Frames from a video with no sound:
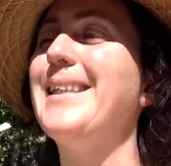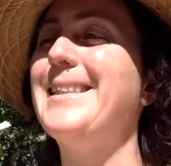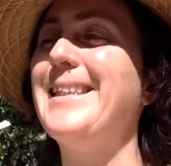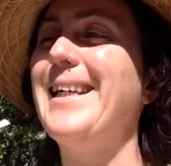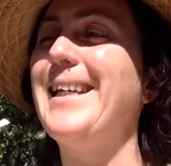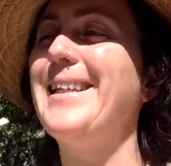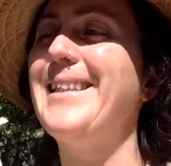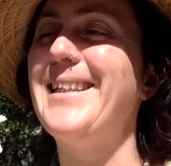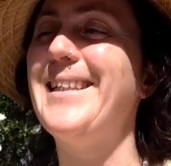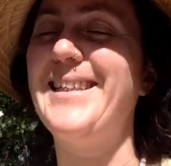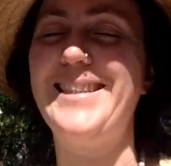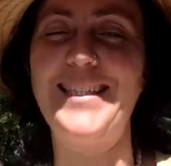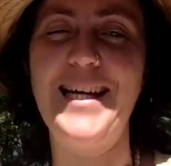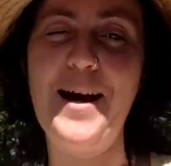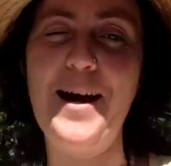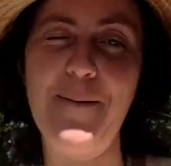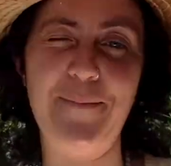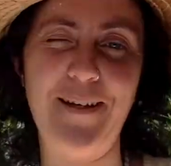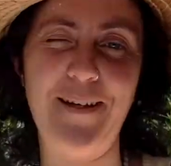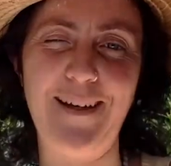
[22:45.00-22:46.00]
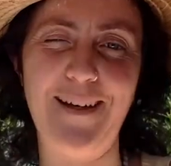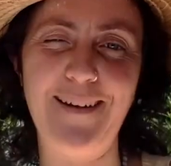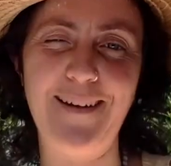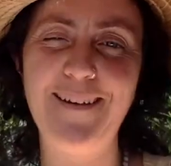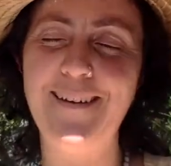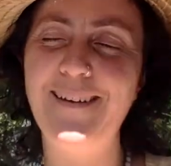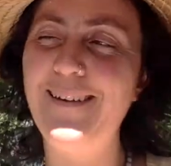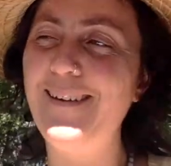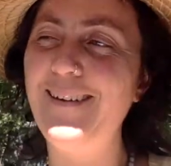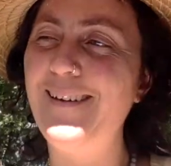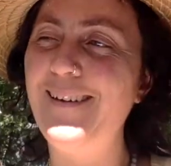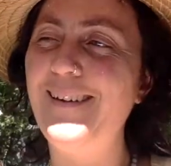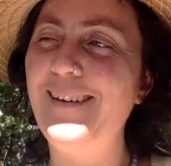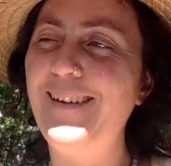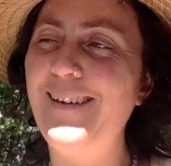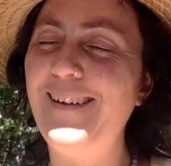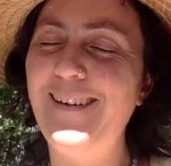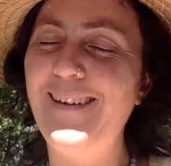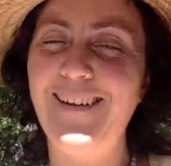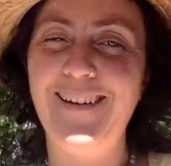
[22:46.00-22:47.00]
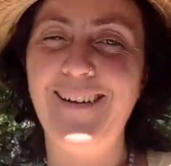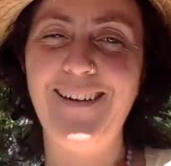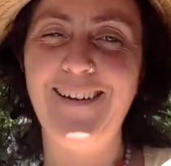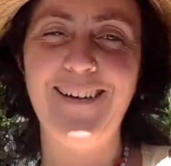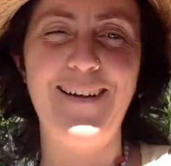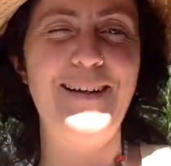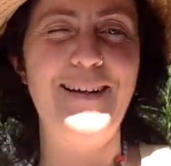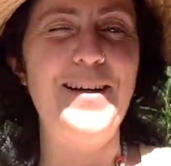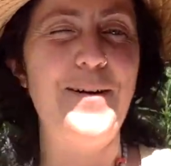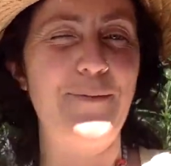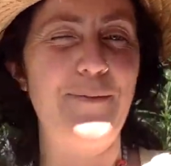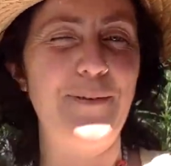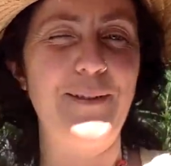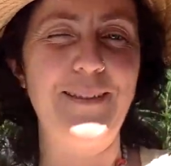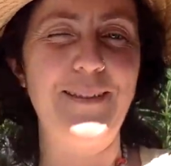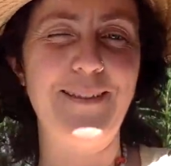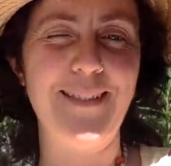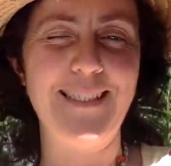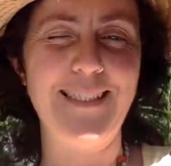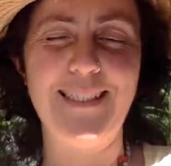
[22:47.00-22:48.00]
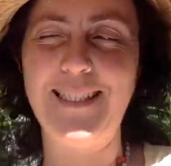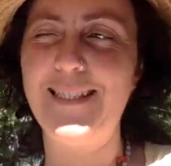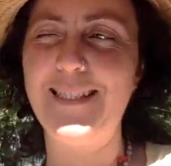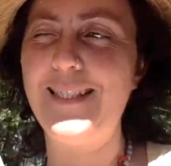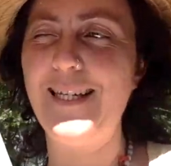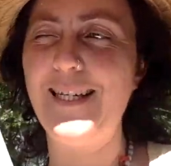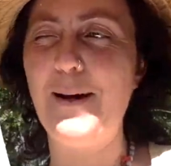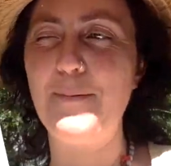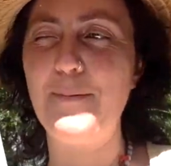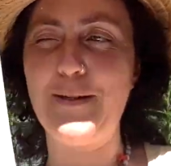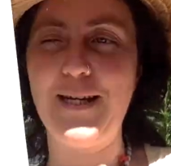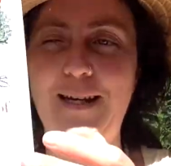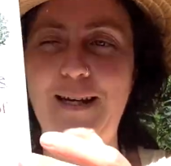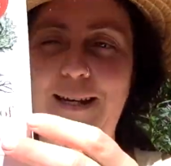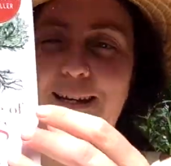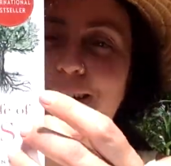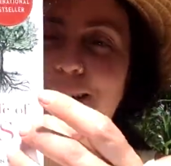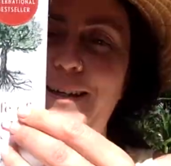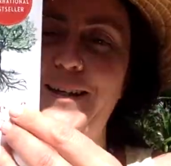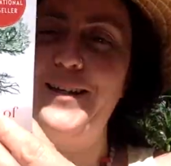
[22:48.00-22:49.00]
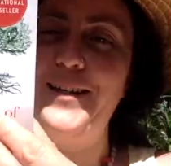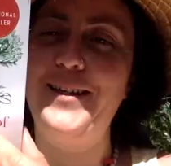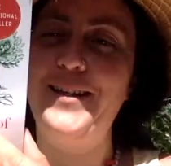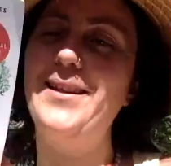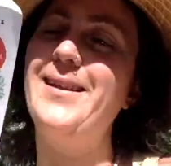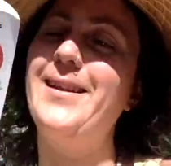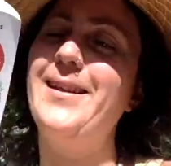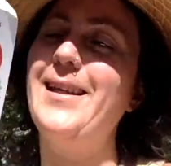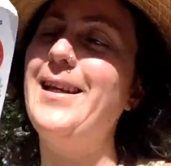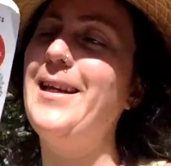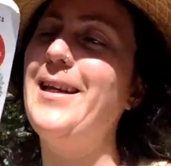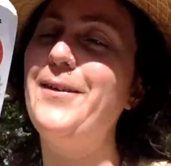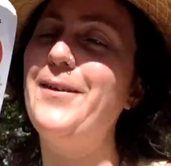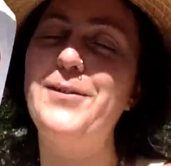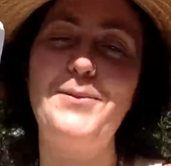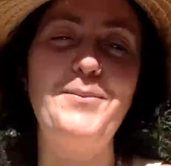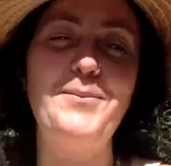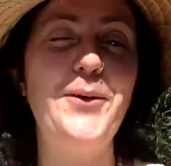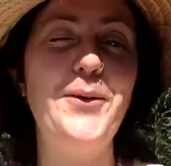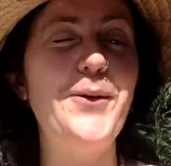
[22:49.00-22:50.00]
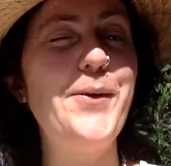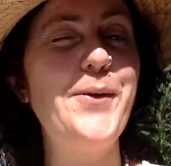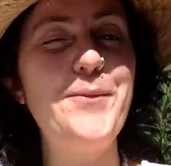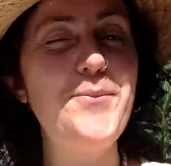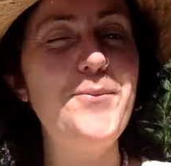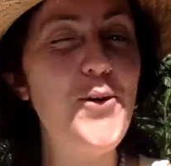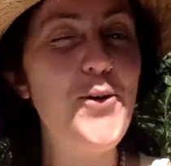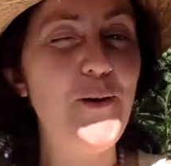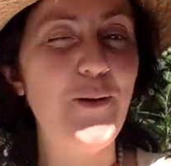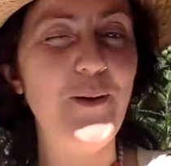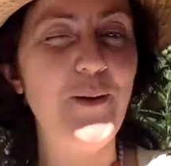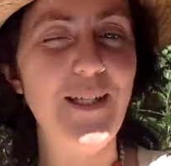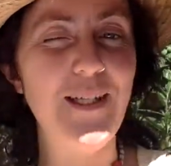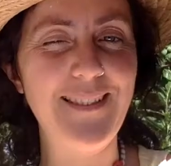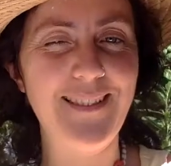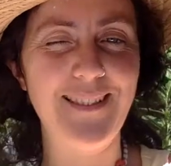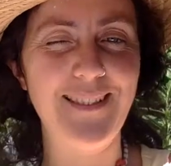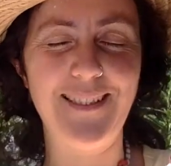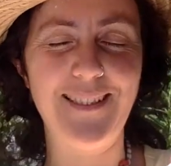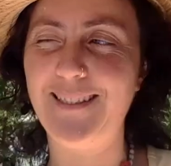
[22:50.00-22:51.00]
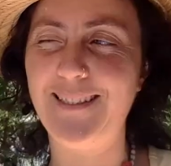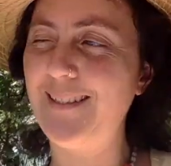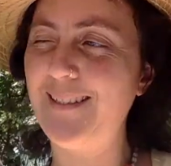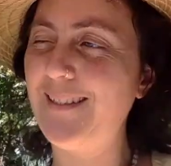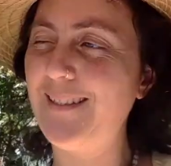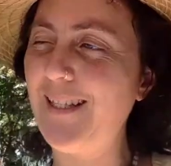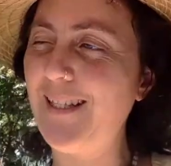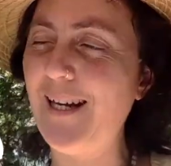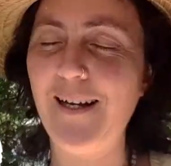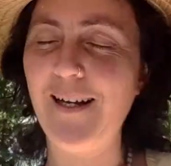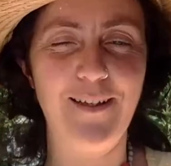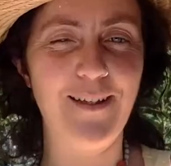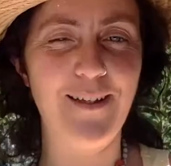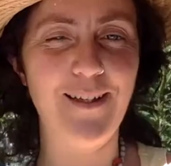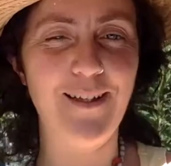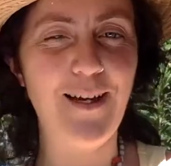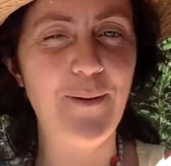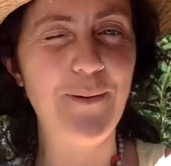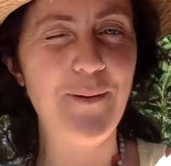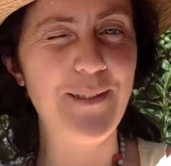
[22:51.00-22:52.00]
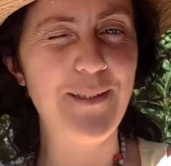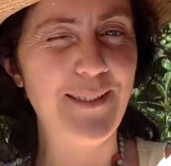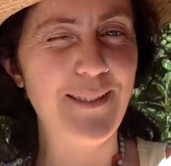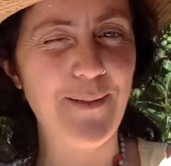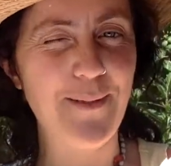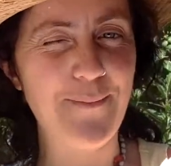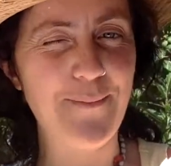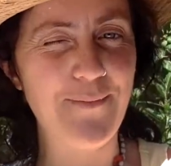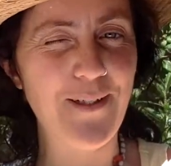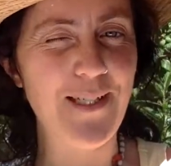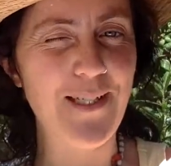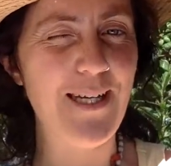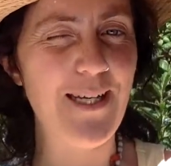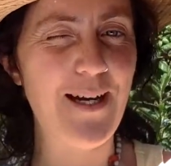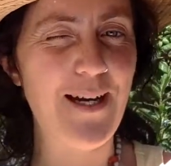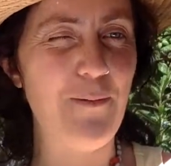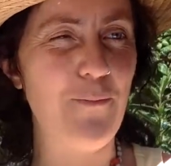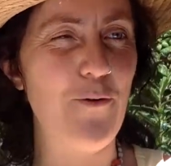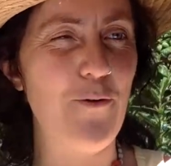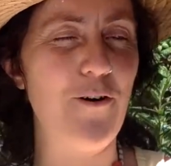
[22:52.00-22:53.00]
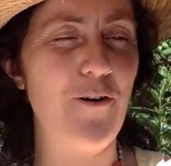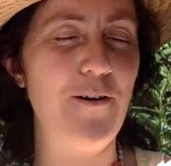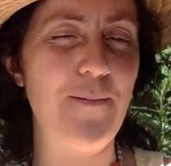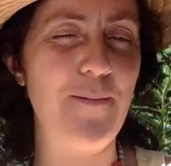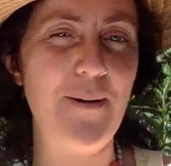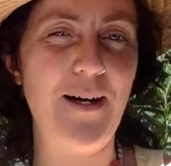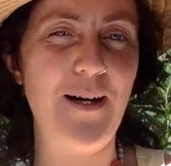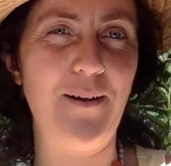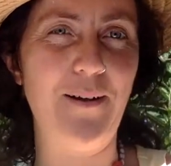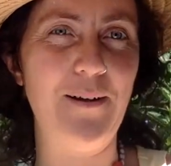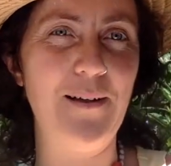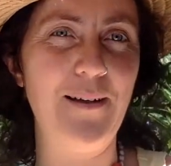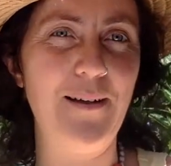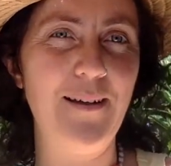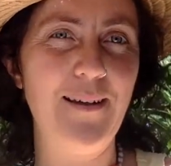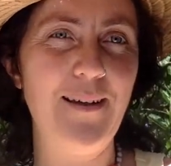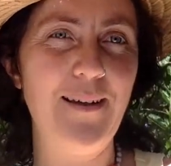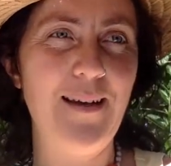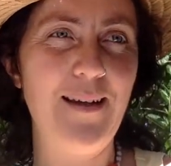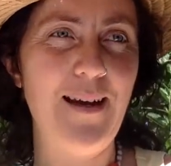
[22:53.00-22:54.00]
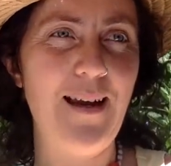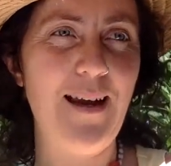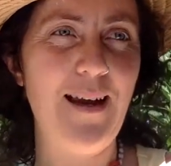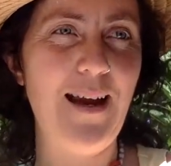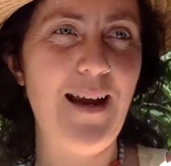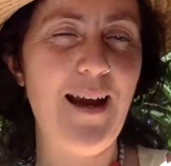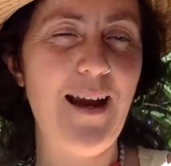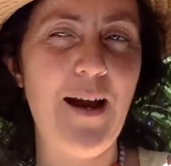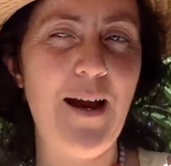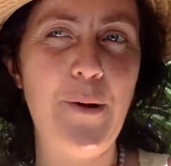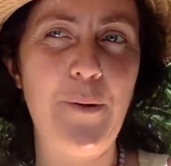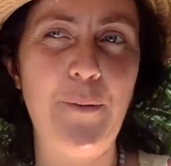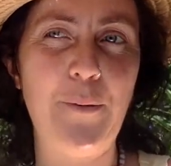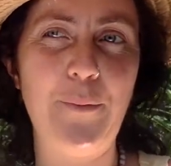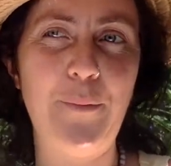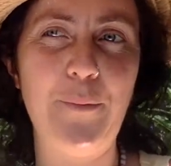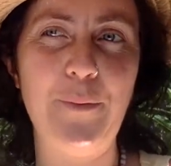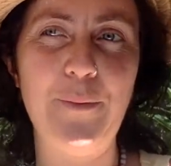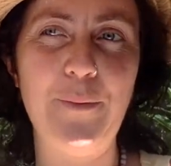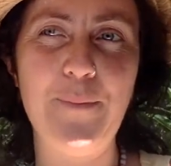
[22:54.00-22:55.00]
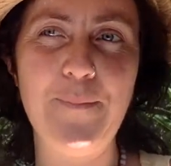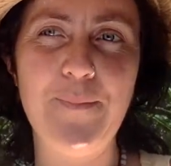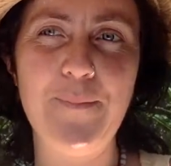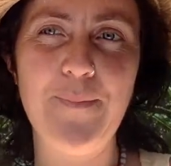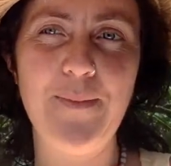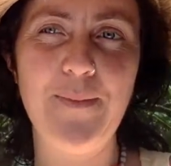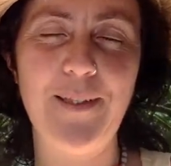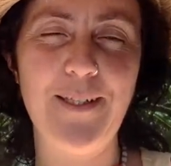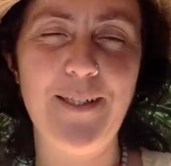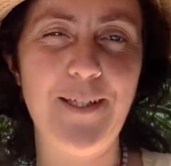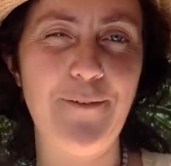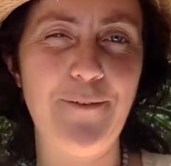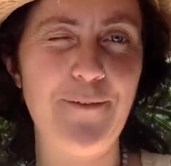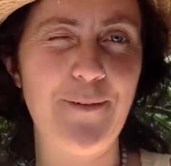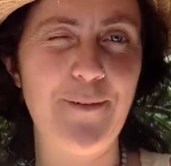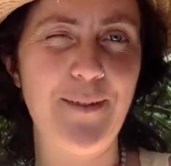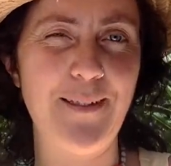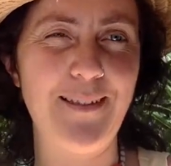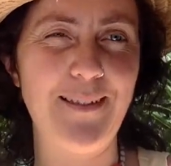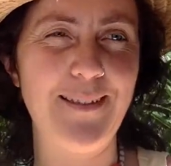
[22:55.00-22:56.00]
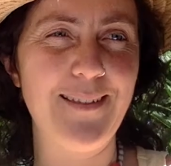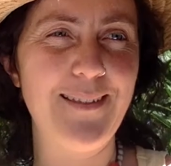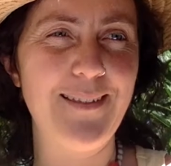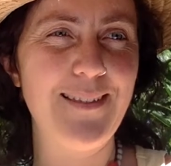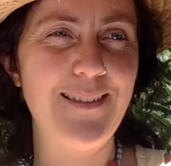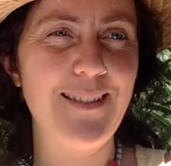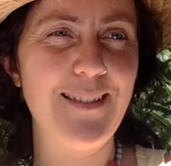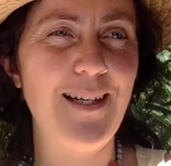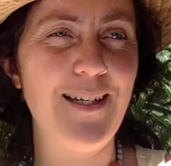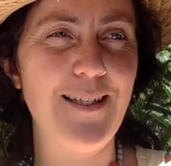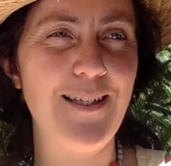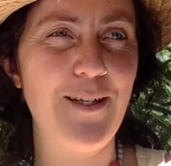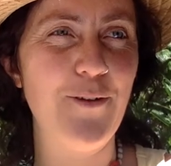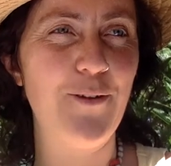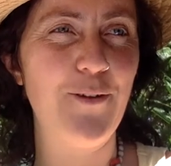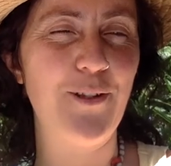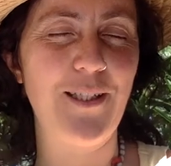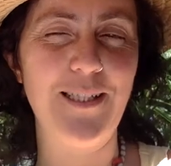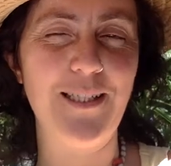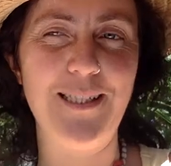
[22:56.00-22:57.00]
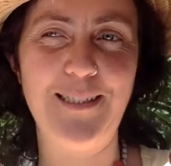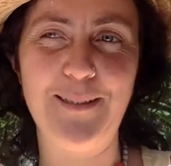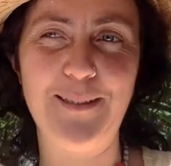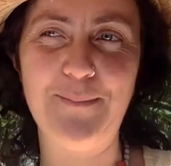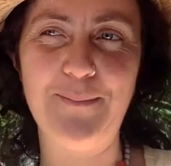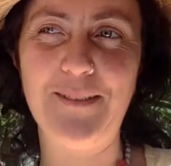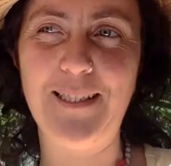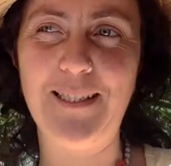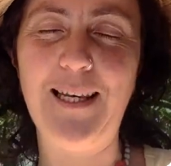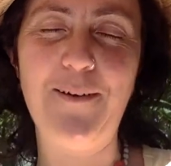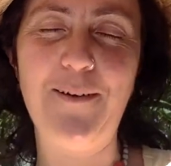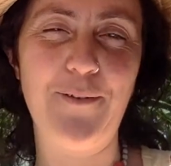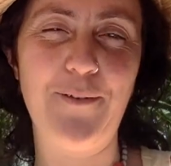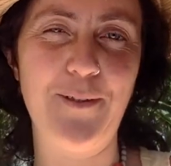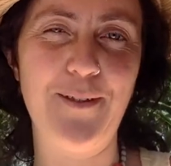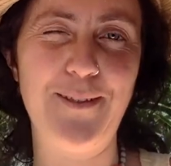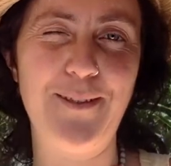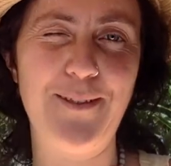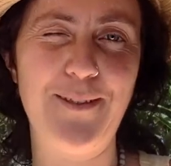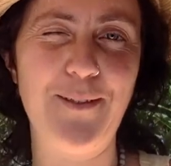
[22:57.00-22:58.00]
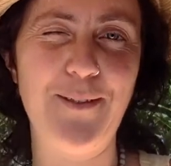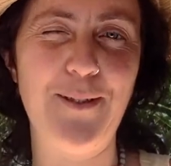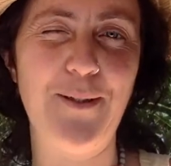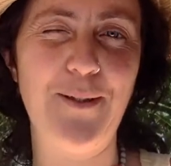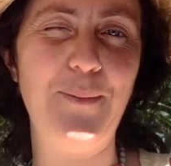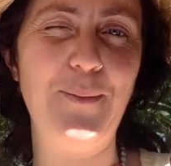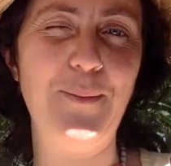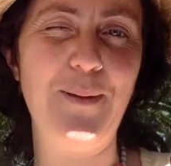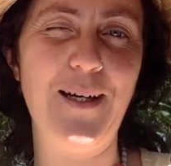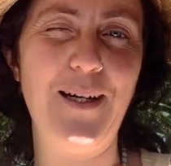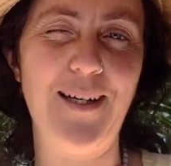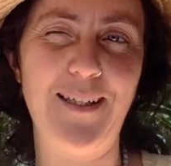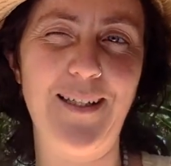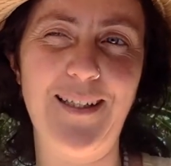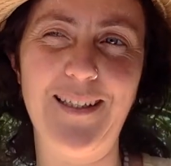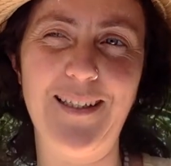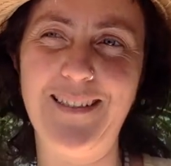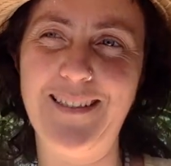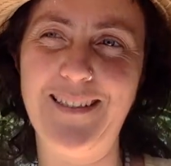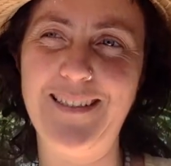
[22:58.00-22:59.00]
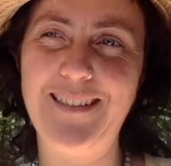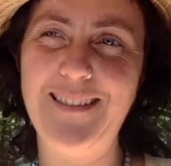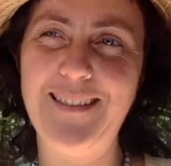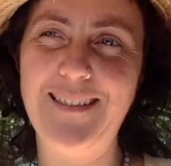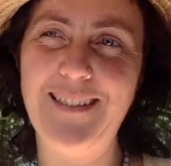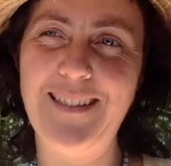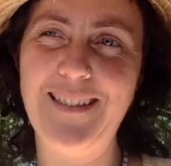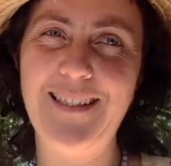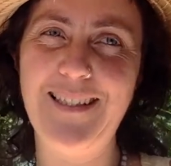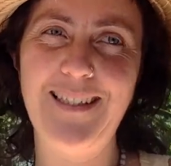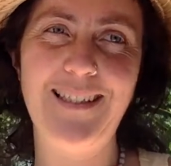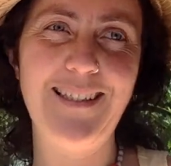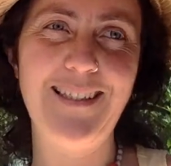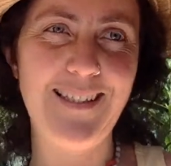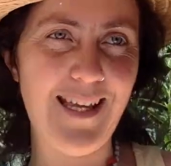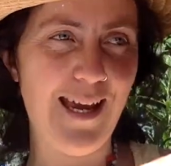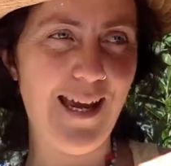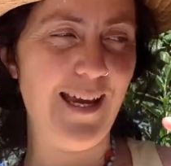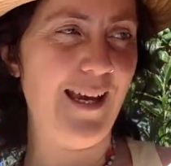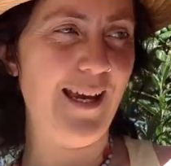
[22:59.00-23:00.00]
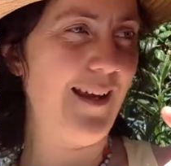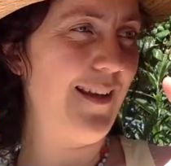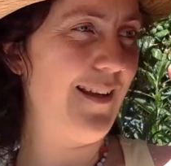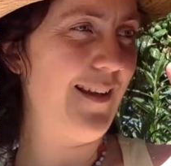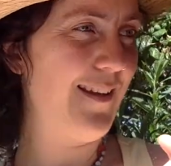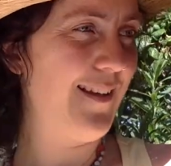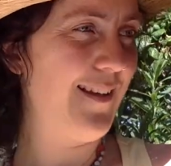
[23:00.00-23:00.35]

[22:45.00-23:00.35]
The end of the chapter. Another interesting chapter that leaves me with more questions. I want to go and find out more about how the different tiny organisms that live in the soil work and their